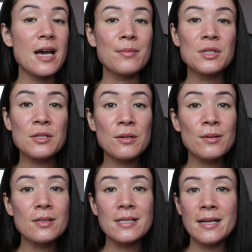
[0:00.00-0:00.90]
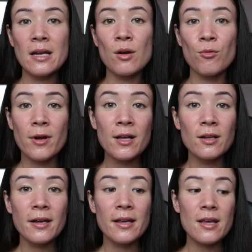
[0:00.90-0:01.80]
I'm still seeing wrinkling.